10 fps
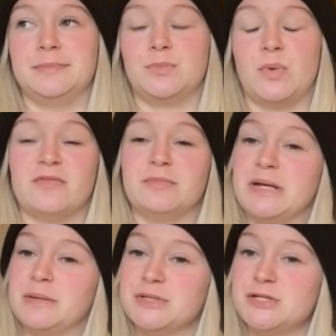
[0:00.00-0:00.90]
we haven't
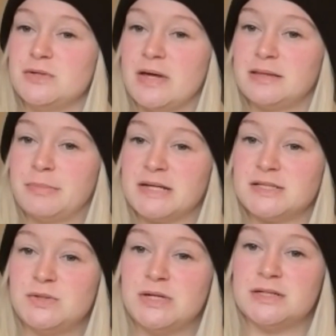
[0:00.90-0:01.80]
been able to do that in the
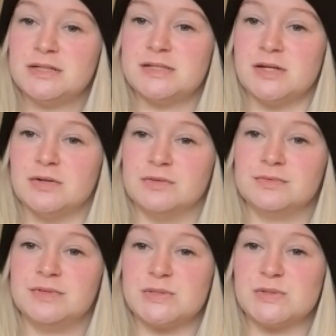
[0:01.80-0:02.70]
past 2 years.
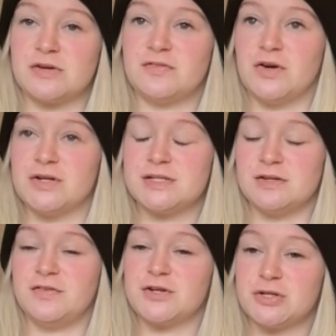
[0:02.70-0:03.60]
So this was our first
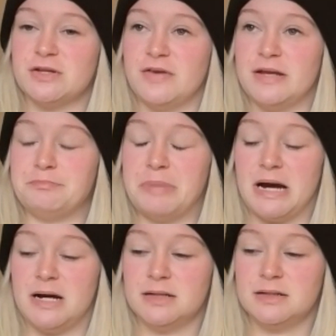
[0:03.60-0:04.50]
official event
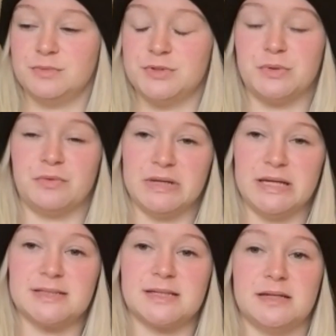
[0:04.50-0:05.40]
back, which we were
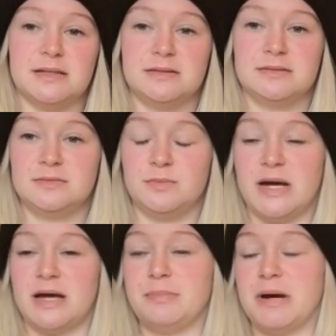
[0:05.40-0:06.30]
really excited. We
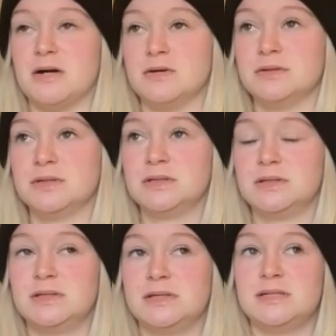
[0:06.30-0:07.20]
had about
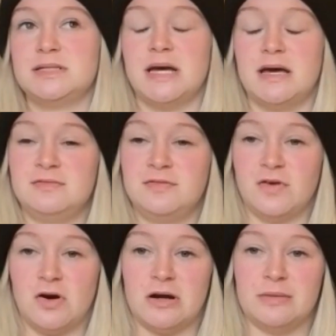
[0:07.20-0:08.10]
10
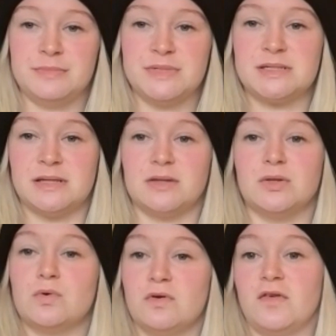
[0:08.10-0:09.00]
farms, like
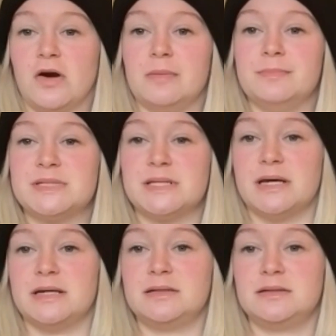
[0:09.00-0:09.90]
local farms,
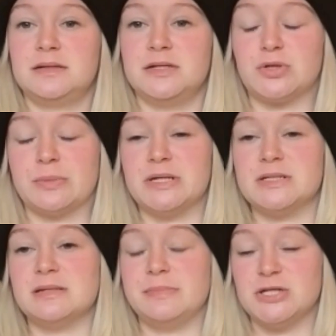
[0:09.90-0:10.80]
that
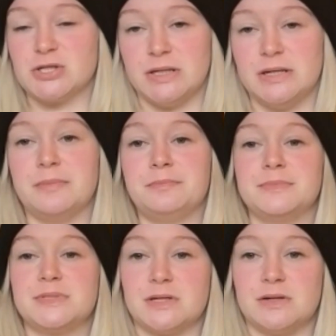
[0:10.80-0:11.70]
contributed to the beach cleanup.
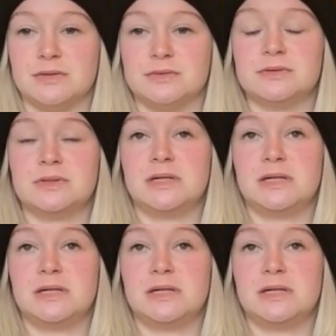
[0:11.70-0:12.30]
So